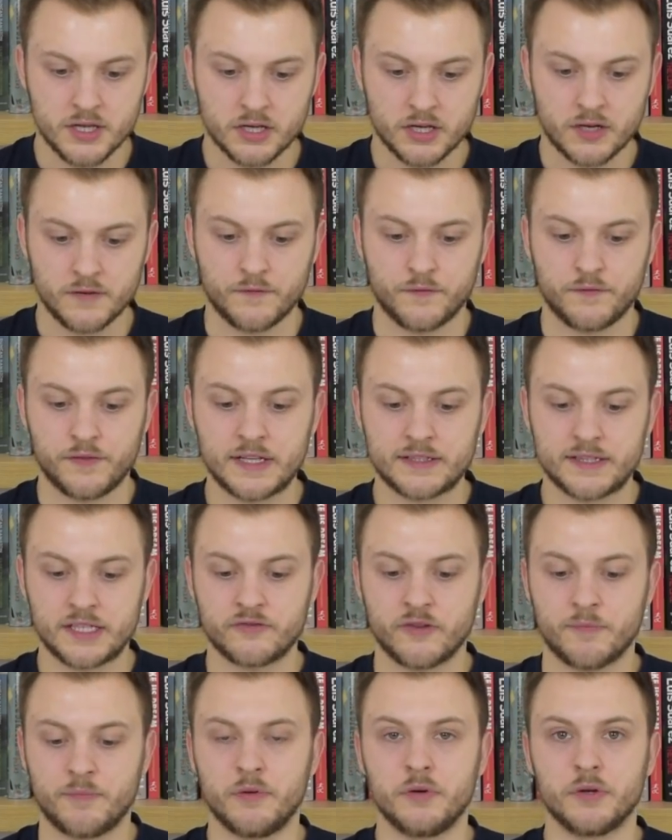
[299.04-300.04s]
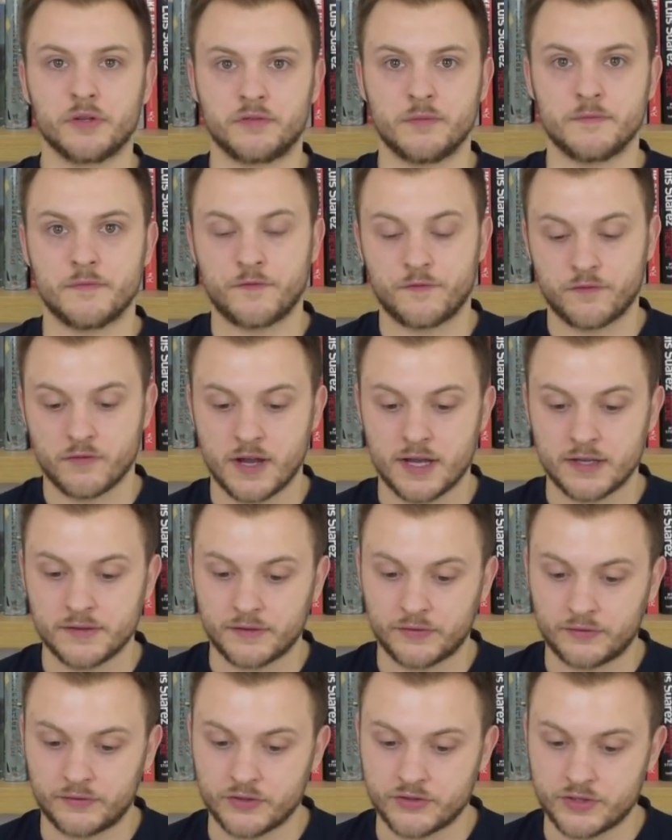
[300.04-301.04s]
Conflicting reports from
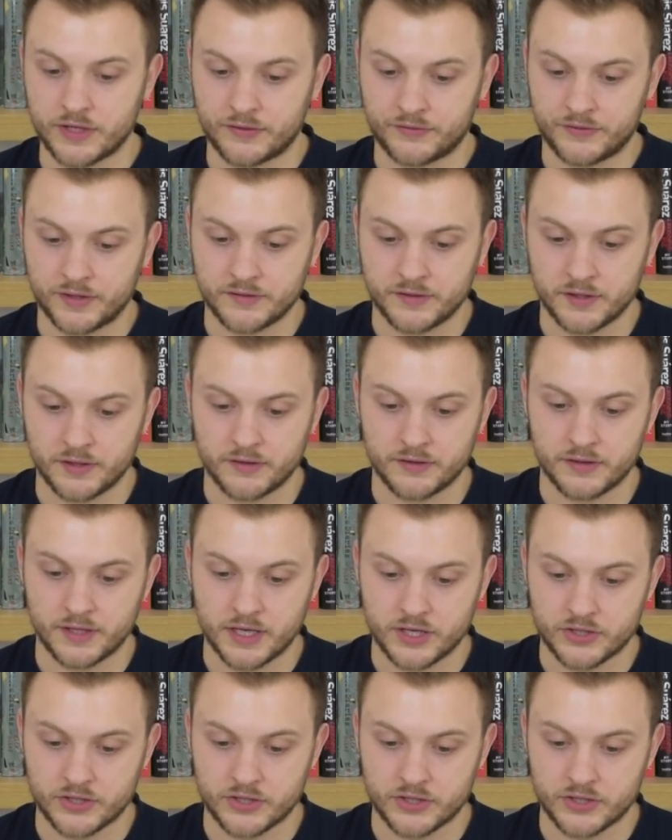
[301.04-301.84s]
France suggested that the